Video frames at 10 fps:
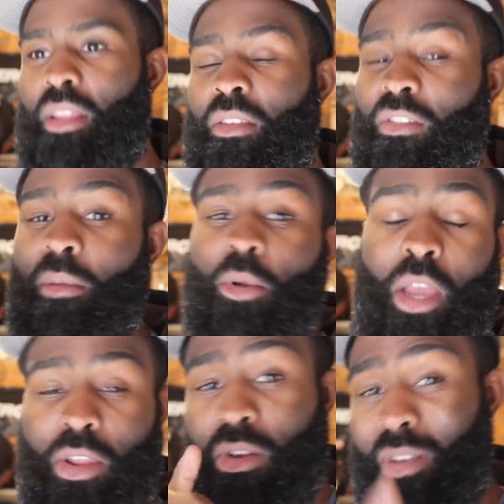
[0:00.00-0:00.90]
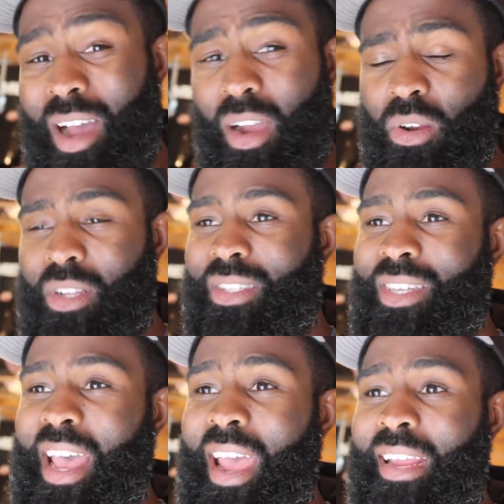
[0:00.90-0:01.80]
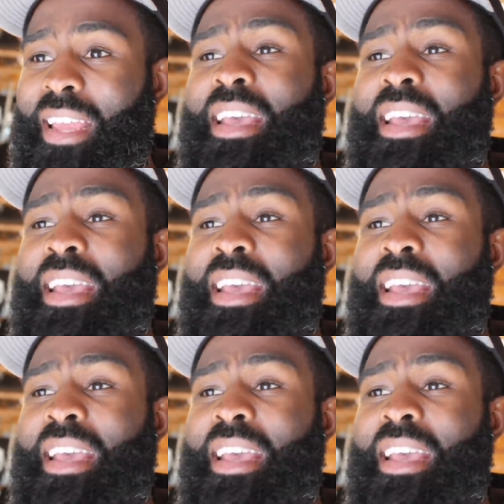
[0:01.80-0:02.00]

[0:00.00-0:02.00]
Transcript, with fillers: in the timber and you're not going to snag.